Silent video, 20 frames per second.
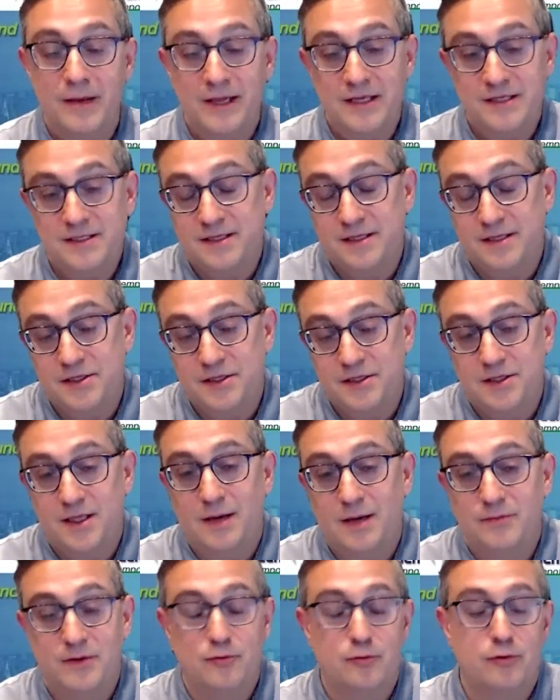Basically, she
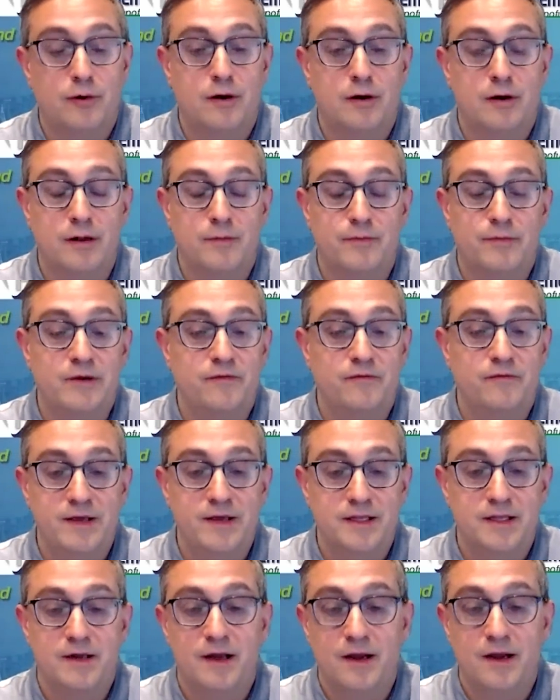dumped the water at my
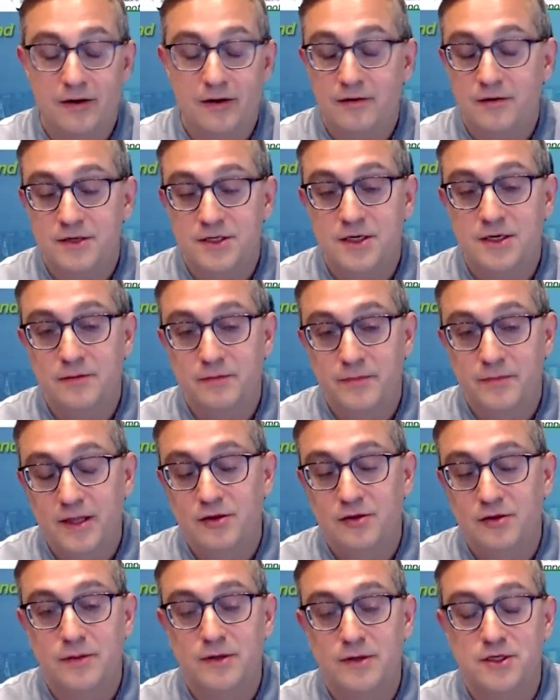feet in error. She didn't mean
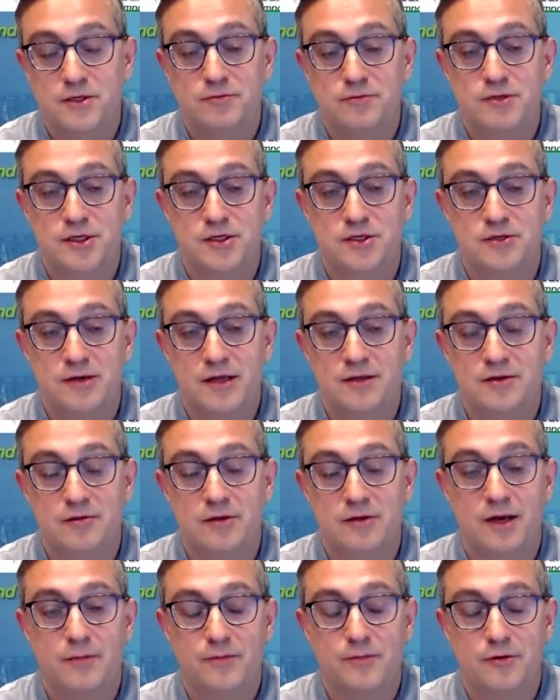to, but she was just trying to
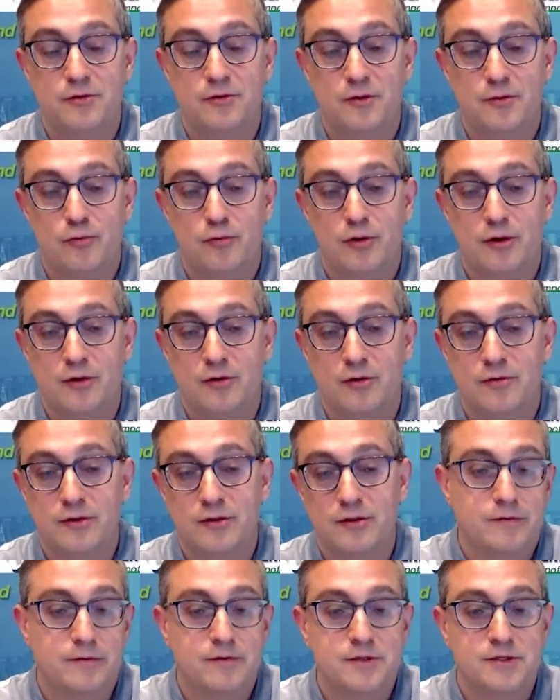dump dirty water
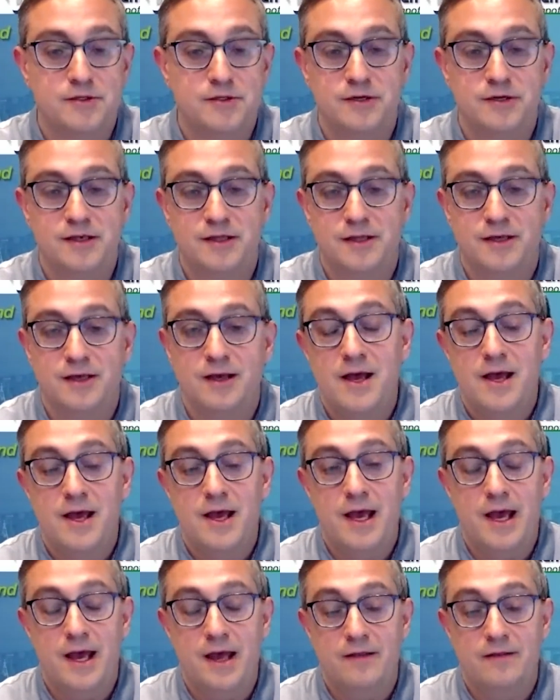on, on the street.
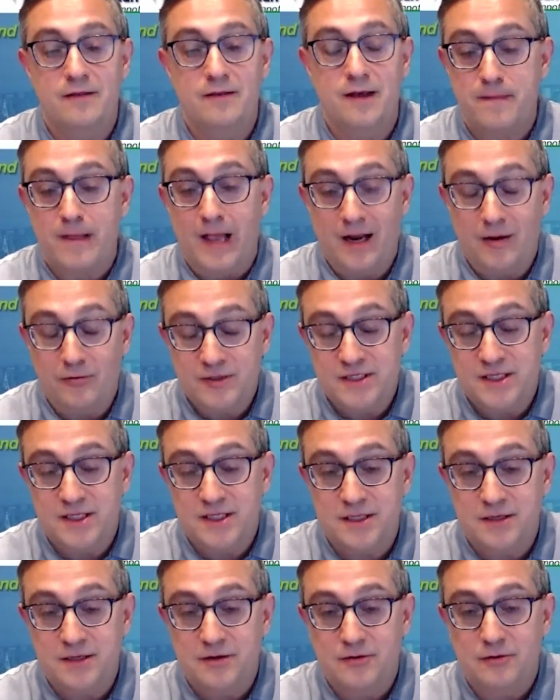And, and I was a
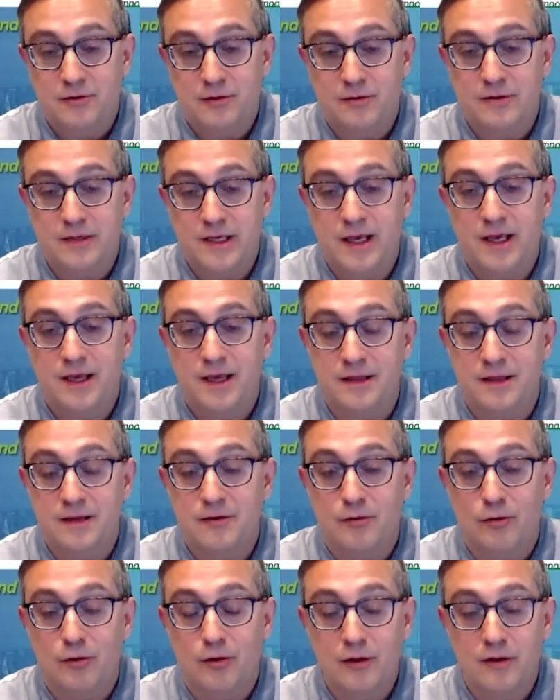sixteen-year-old kid.
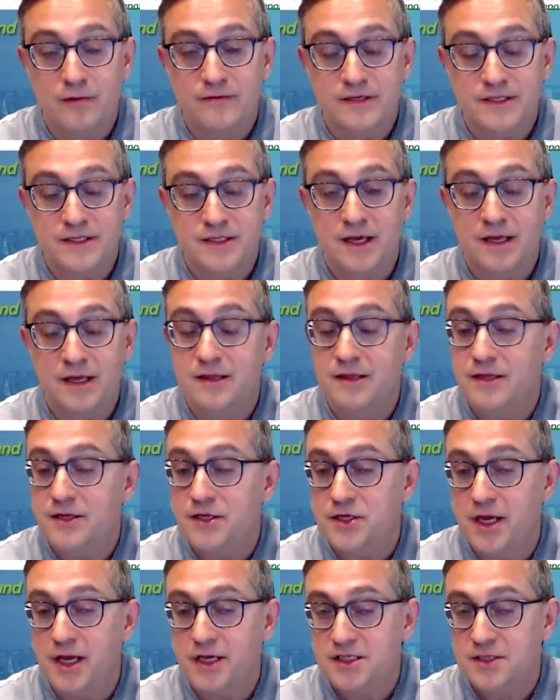All of a sudden,
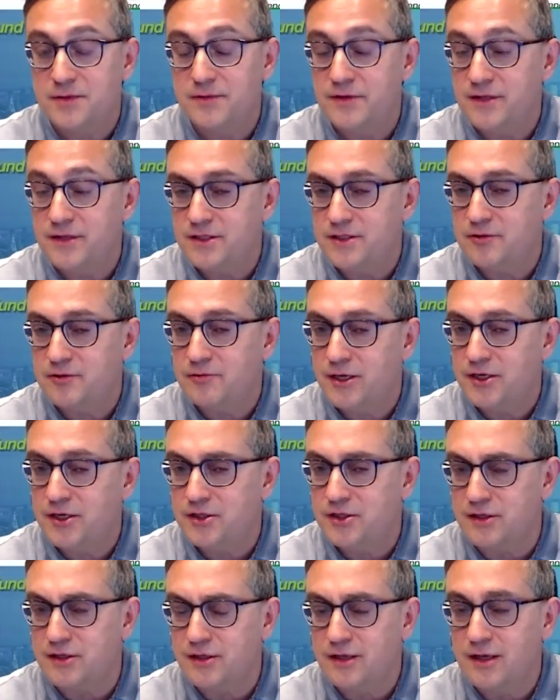she asked me this
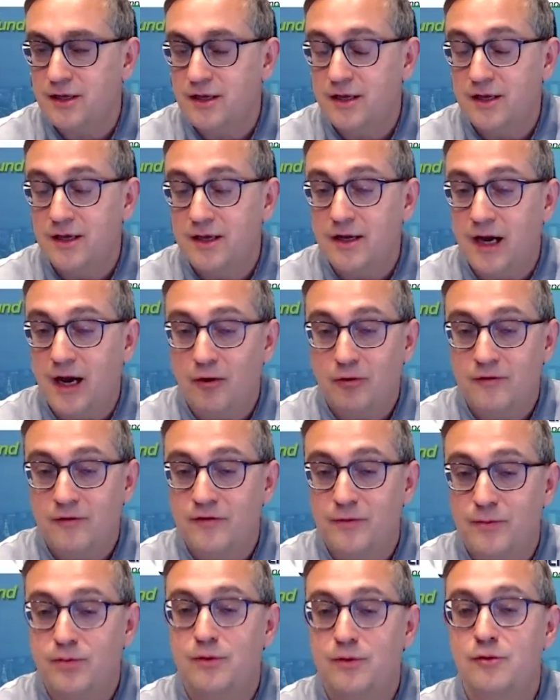question out of the
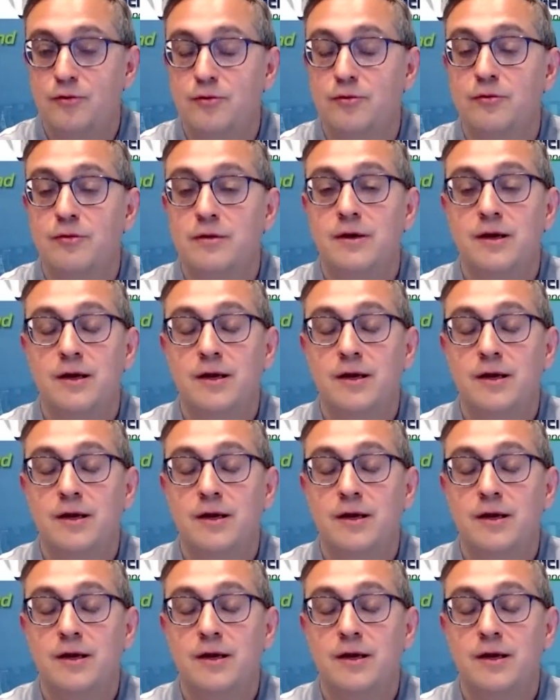blue